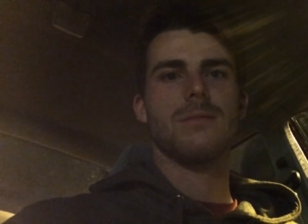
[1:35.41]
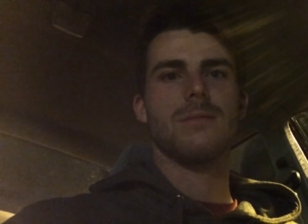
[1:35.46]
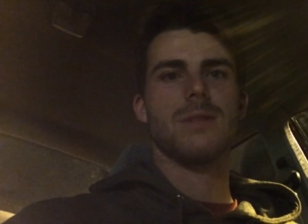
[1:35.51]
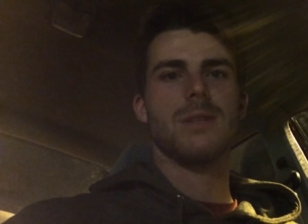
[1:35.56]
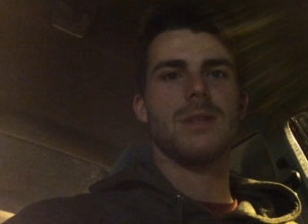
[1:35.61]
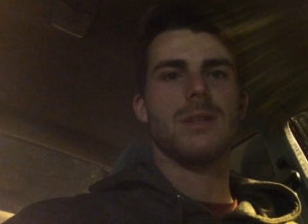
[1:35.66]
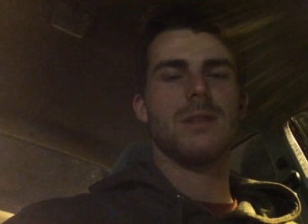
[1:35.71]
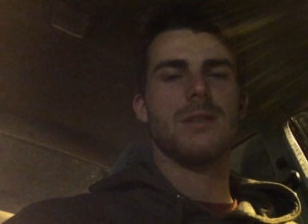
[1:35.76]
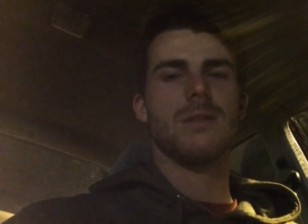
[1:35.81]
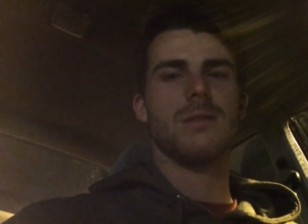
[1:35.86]

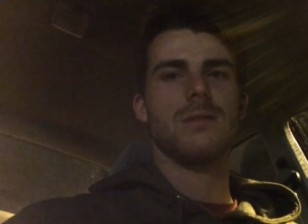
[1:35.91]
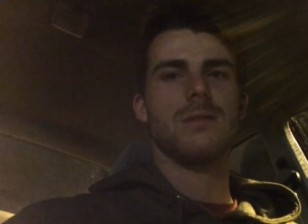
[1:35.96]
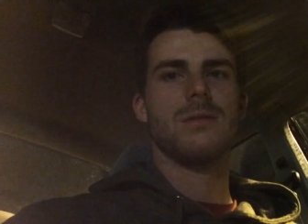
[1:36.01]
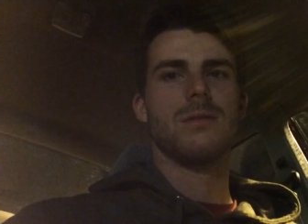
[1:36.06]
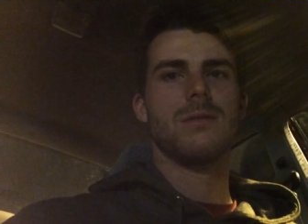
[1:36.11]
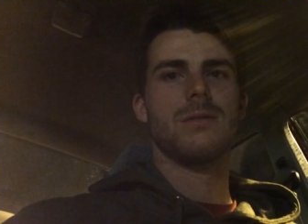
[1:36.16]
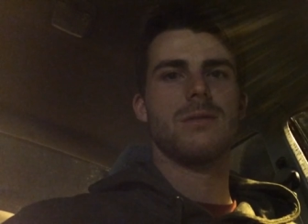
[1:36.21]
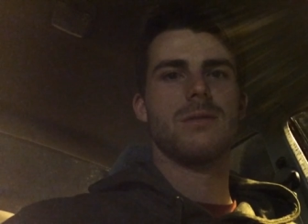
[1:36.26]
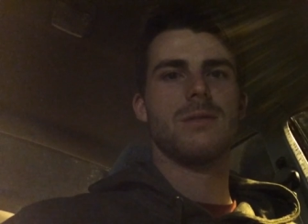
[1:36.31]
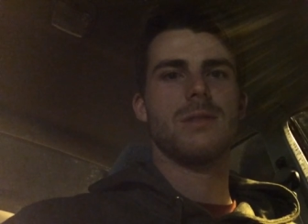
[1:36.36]
and
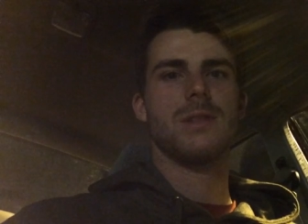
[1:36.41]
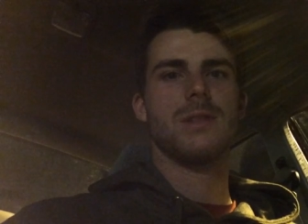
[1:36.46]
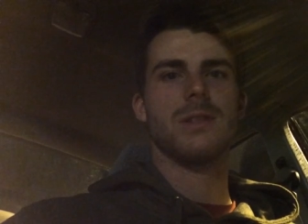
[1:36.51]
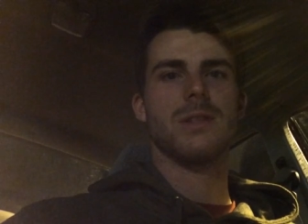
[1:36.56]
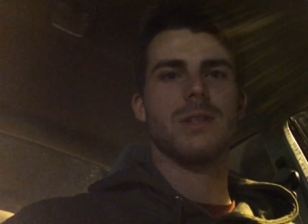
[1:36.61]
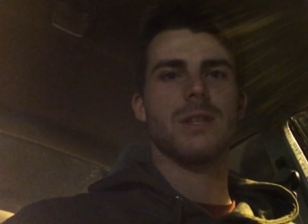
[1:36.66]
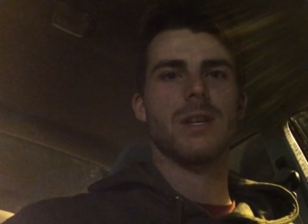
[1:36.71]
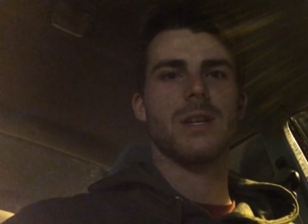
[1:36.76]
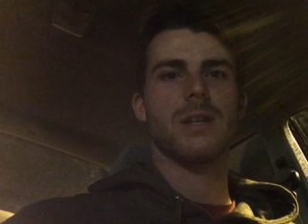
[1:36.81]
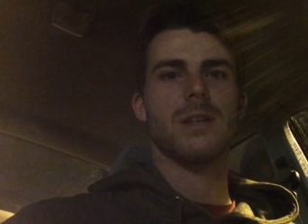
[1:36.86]

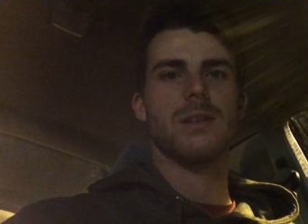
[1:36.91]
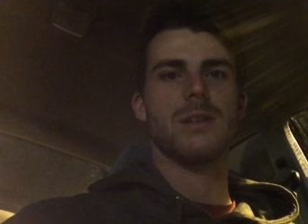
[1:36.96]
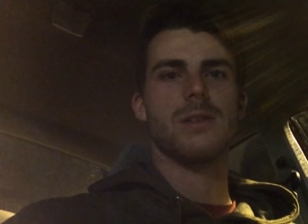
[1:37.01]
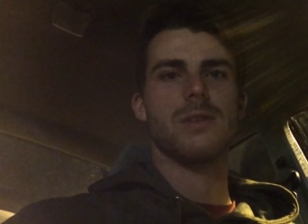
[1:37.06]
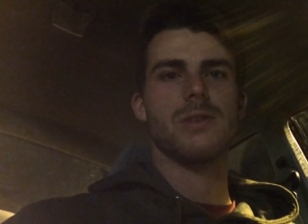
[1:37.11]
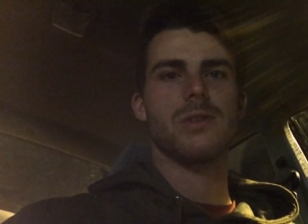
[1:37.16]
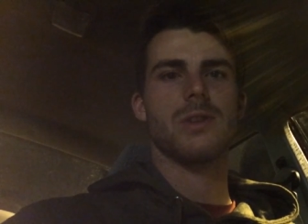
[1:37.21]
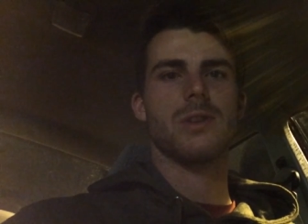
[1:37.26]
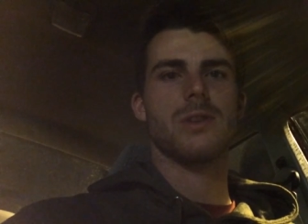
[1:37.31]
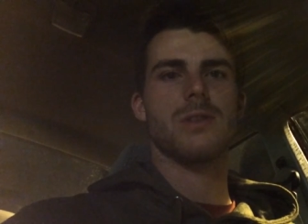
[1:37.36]
it's not getting a
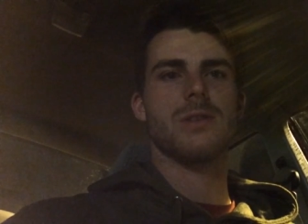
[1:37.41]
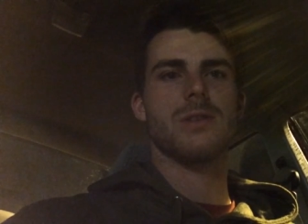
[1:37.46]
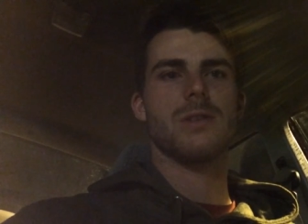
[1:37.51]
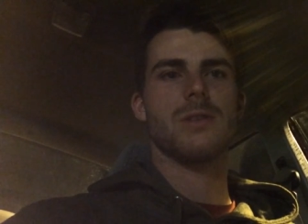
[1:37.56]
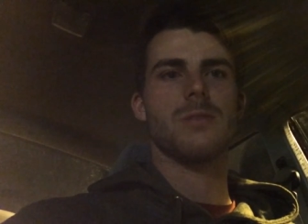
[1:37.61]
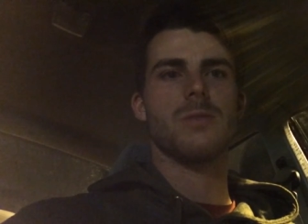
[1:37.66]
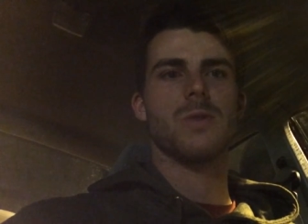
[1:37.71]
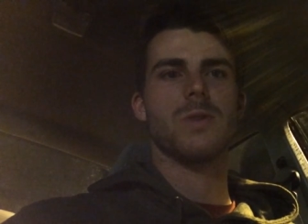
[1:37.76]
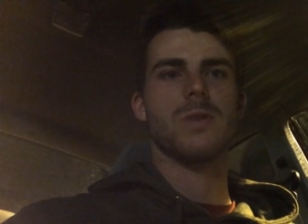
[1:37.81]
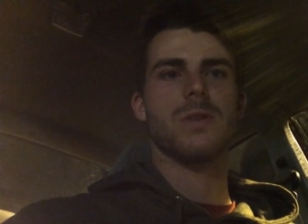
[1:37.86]
charge
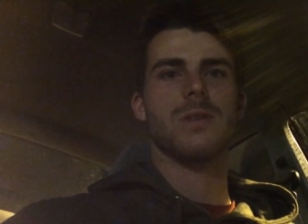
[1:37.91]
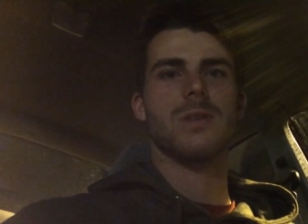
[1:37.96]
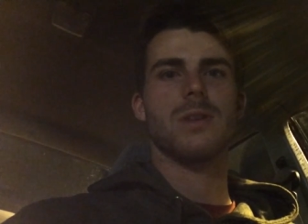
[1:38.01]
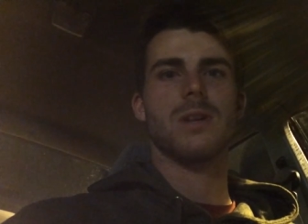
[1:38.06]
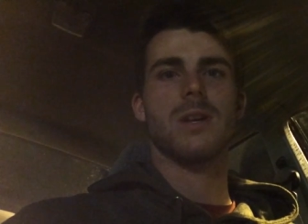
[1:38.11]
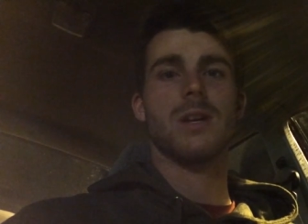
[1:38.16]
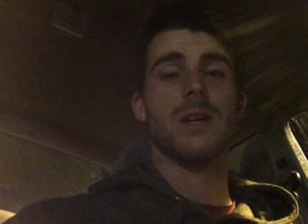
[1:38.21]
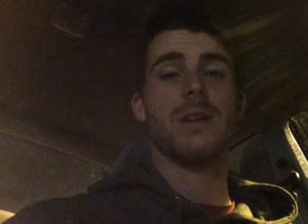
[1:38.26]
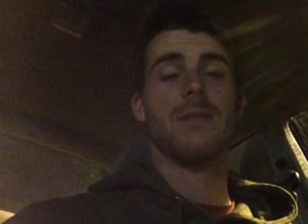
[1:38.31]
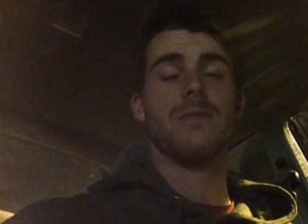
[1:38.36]
anymore.
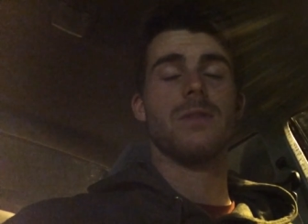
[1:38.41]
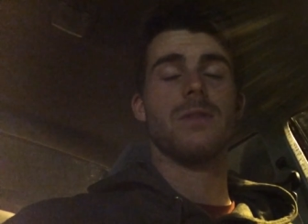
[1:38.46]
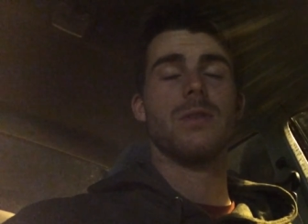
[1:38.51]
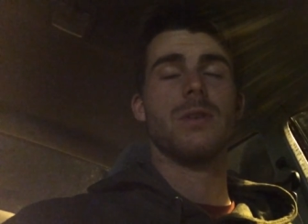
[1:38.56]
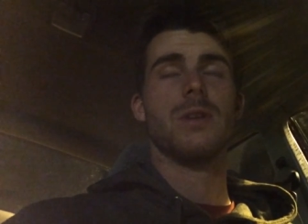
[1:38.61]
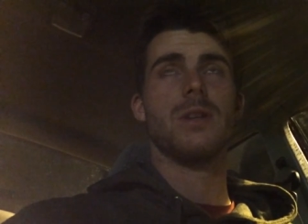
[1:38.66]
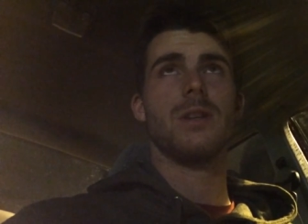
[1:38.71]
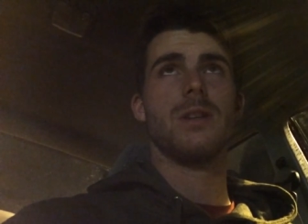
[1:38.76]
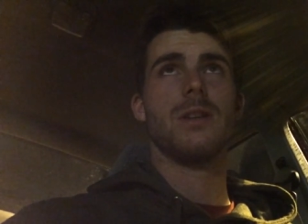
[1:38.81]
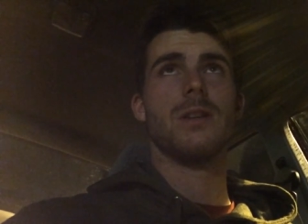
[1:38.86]
I have no
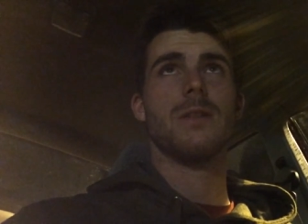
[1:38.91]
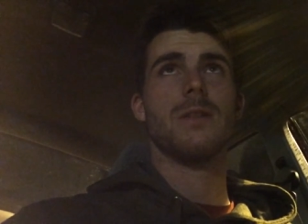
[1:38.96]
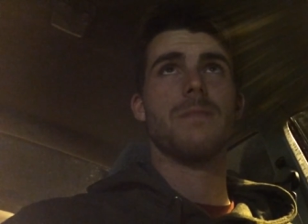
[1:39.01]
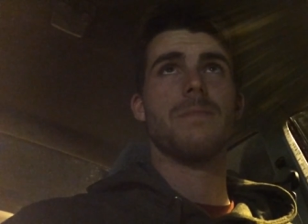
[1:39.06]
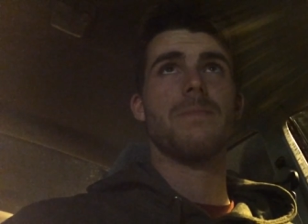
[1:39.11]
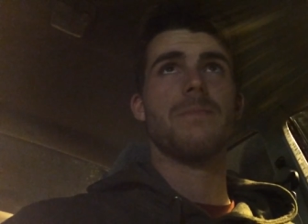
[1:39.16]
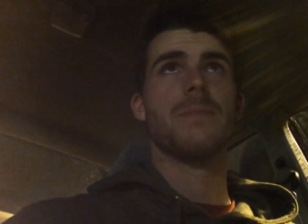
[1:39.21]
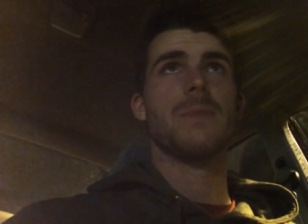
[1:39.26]
idea.